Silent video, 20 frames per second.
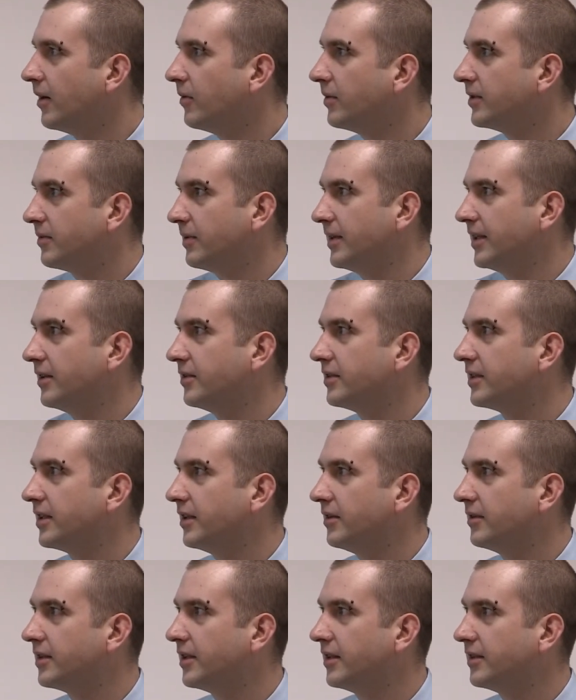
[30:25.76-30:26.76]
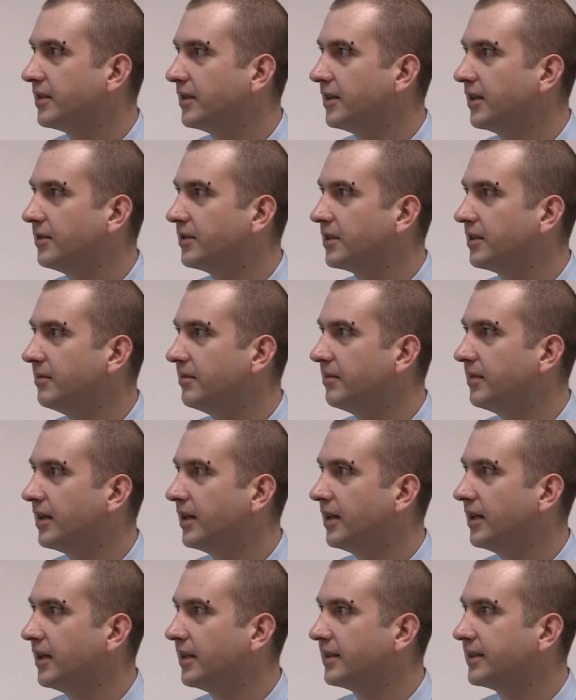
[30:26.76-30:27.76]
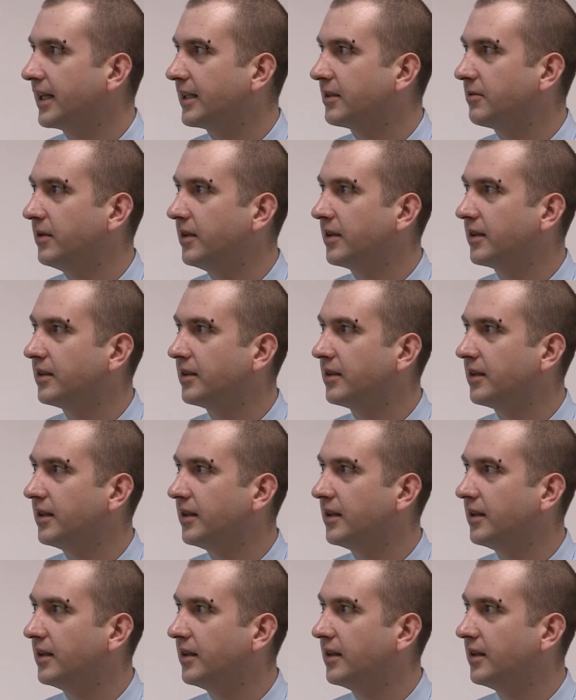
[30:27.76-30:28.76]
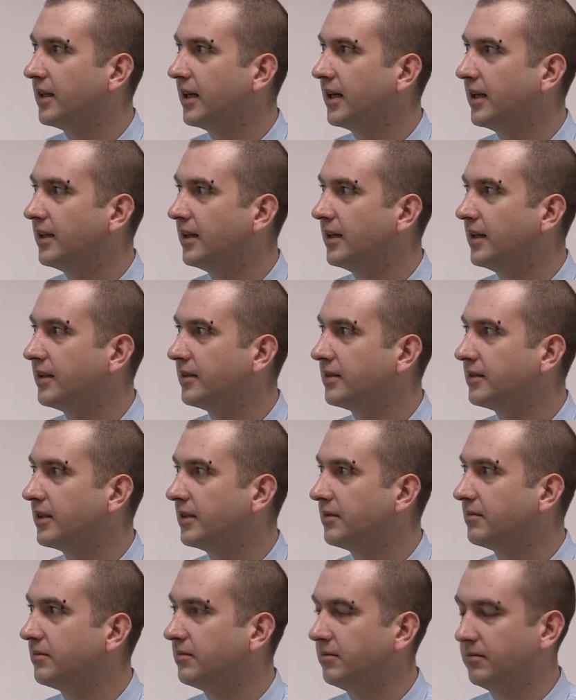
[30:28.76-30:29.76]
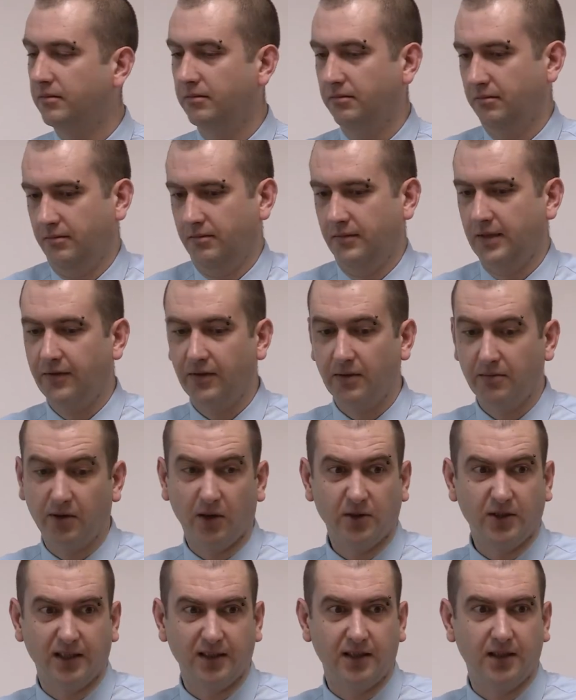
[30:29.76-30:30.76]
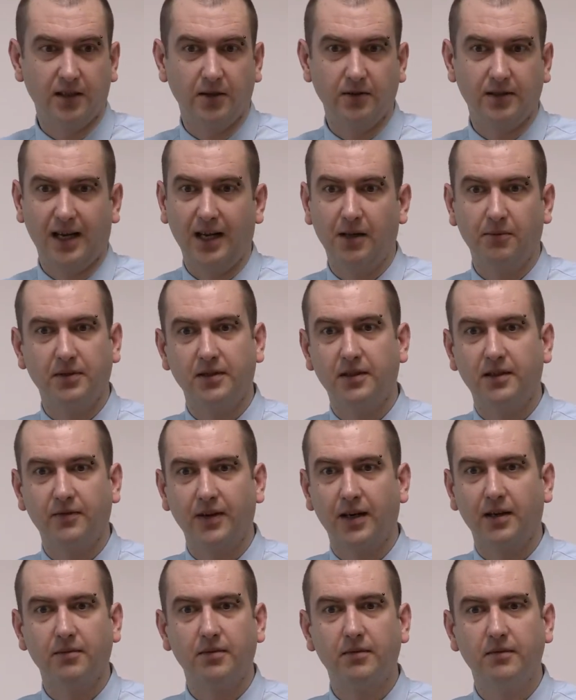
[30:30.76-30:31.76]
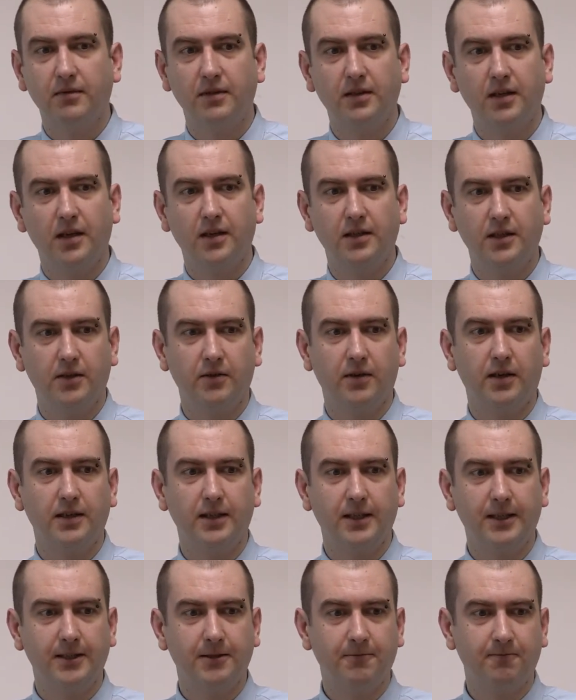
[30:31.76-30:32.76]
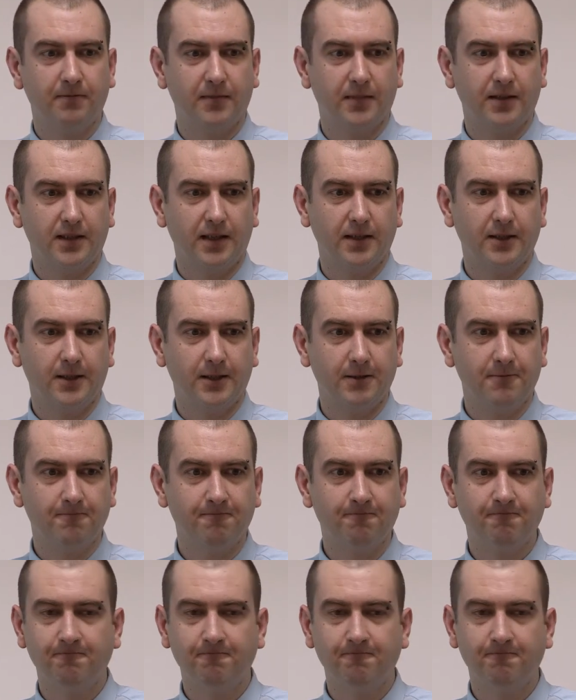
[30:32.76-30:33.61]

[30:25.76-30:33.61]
Which we use to do some test work and to give them projects to do to help us develop new ideas, essentially.